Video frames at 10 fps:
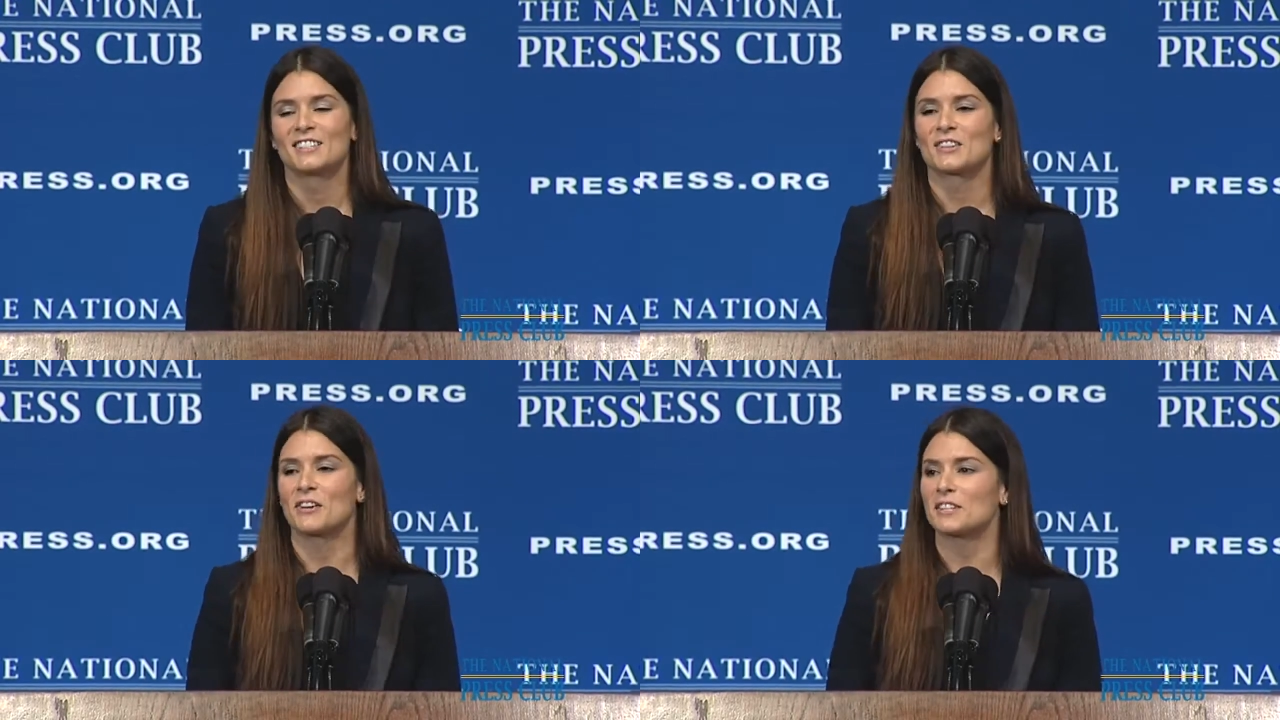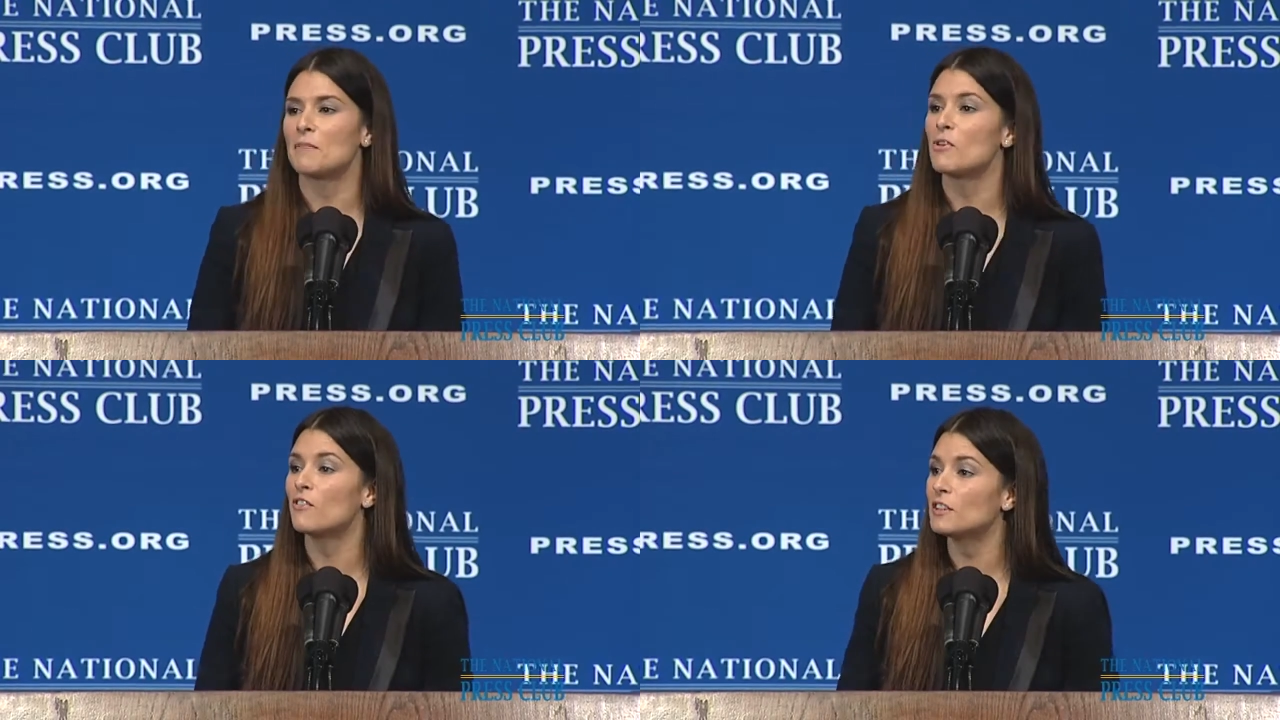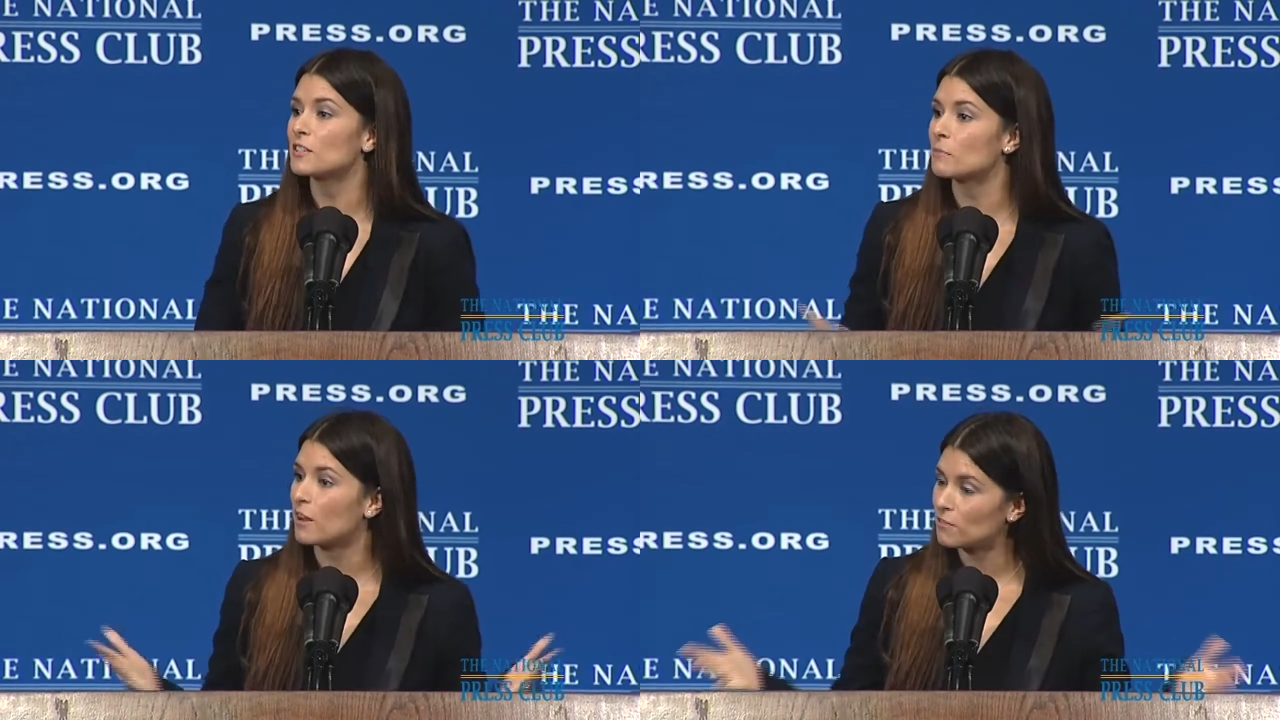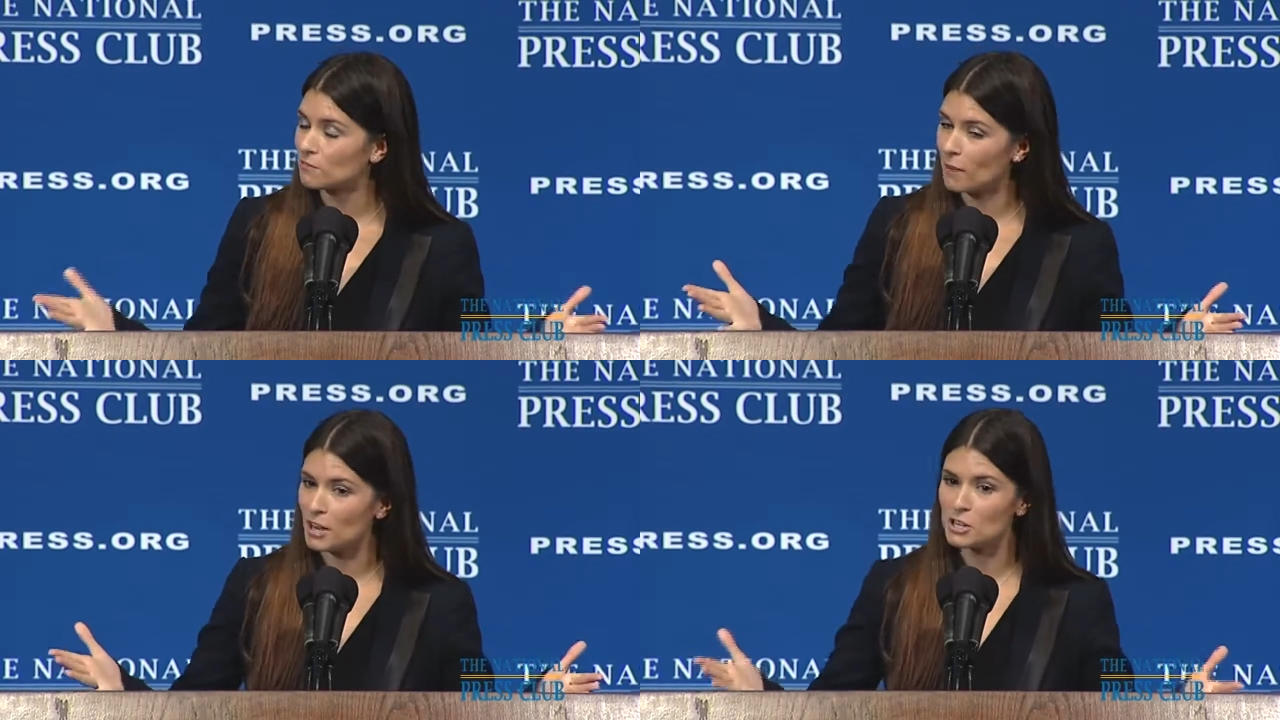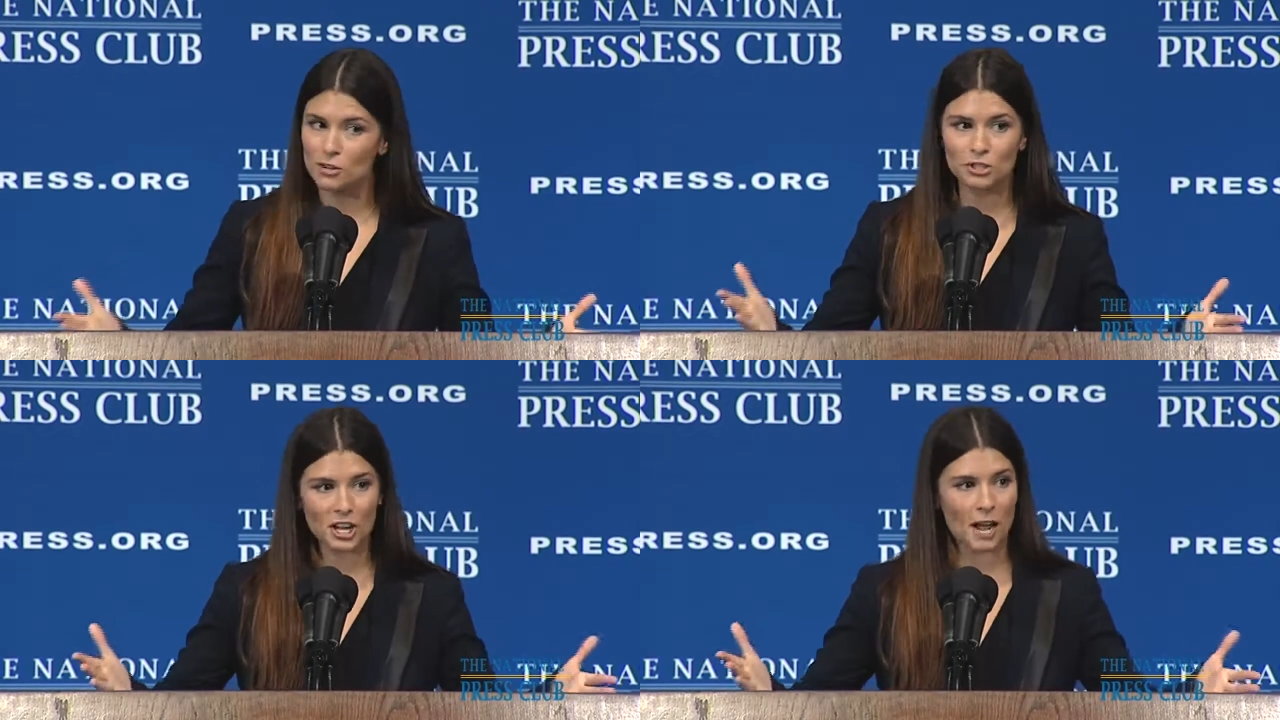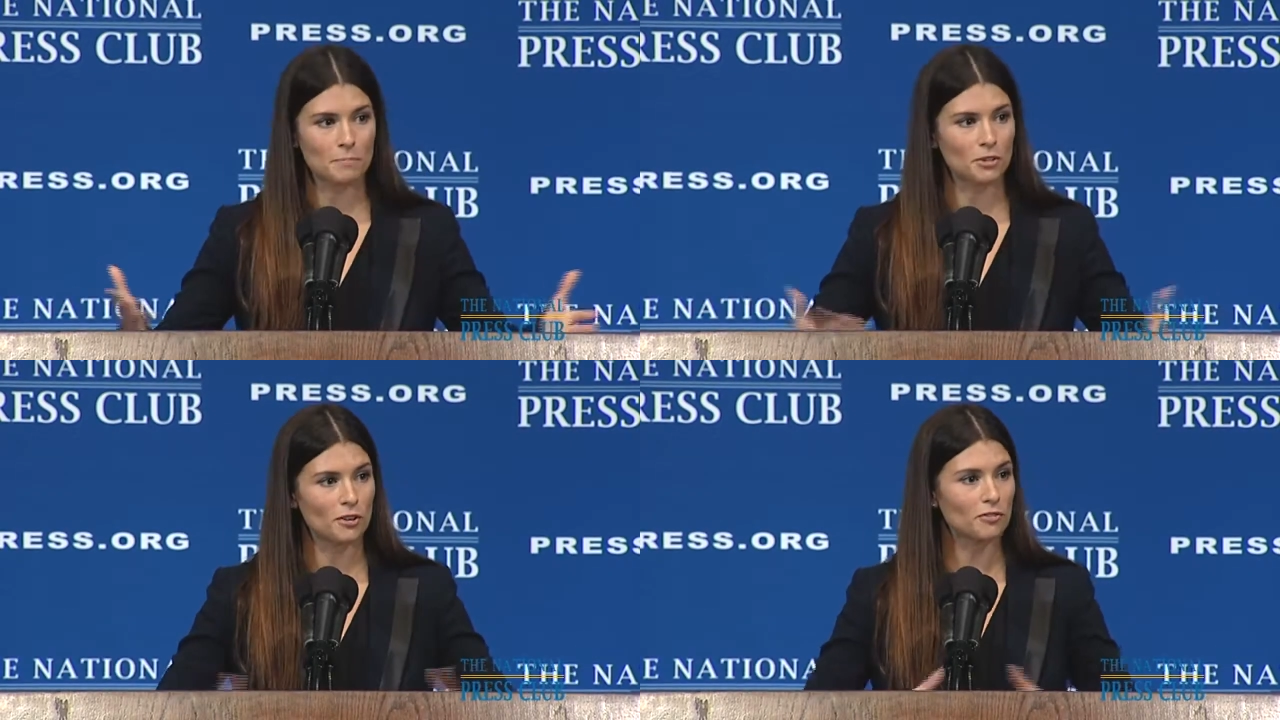So as I move into my new chapter